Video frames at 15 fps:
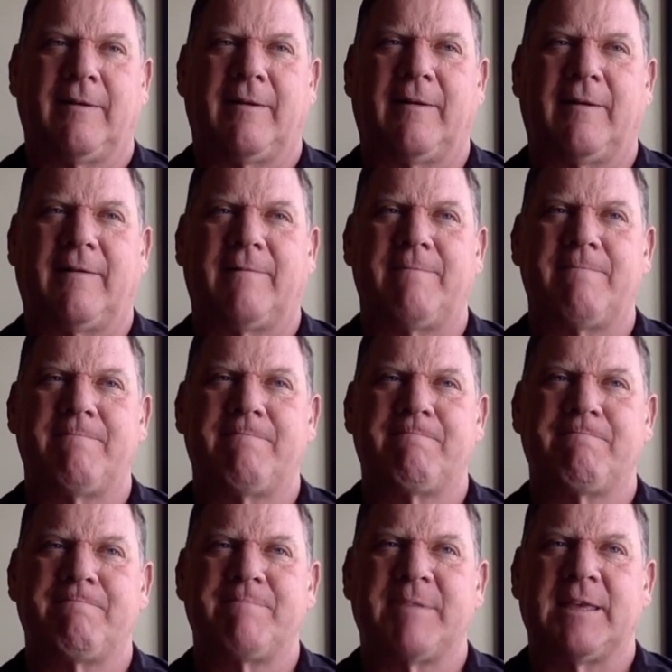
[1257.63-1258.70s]
Um,
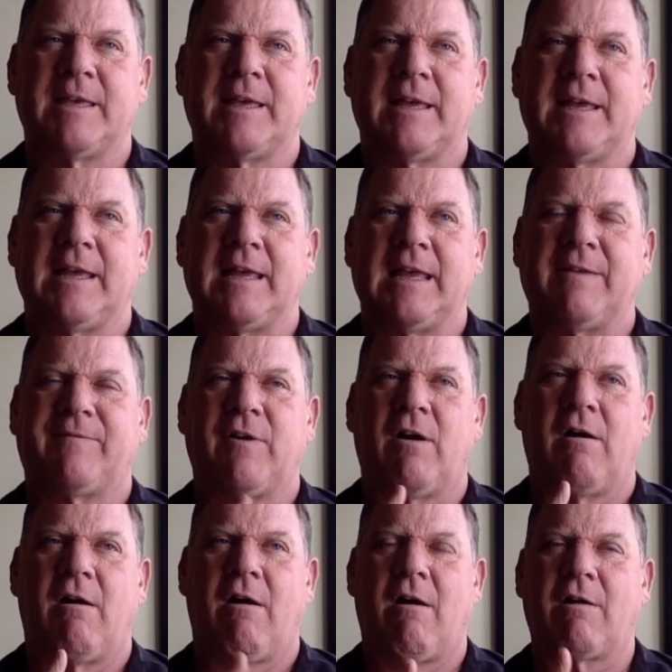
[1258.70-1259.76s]
if
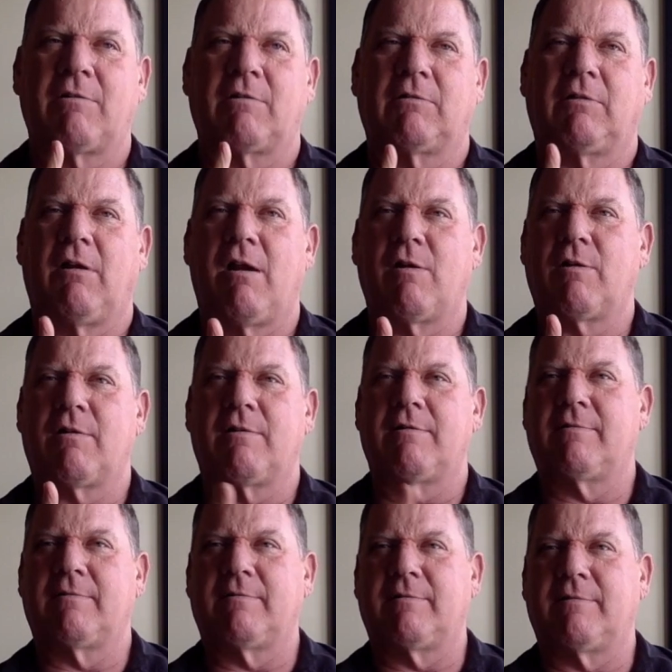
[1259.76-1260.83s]
harder,
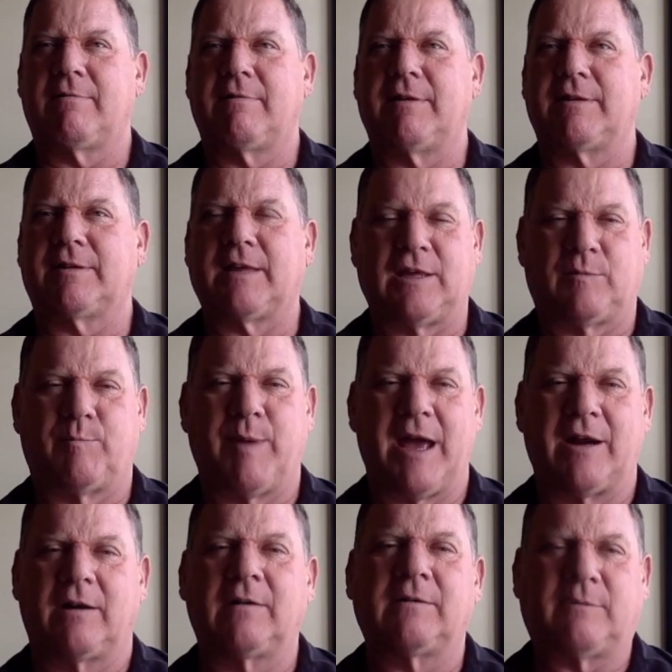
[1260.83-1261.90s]
longer is is
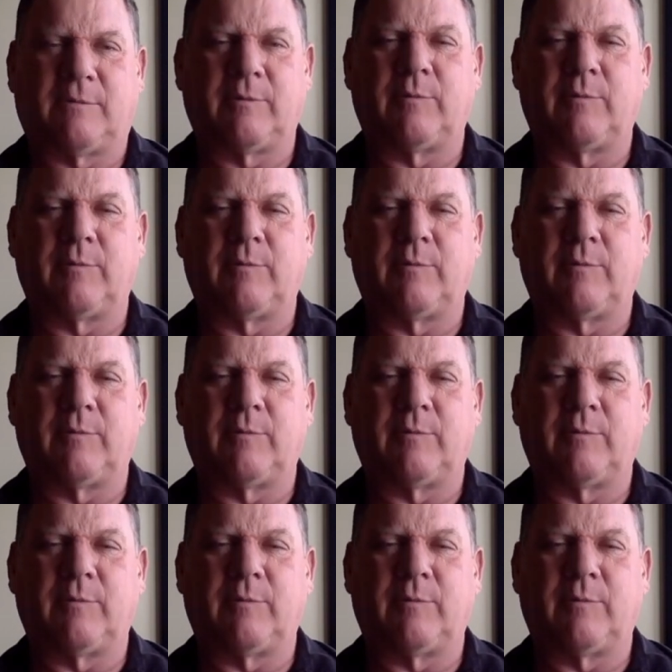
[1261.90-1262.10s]
better?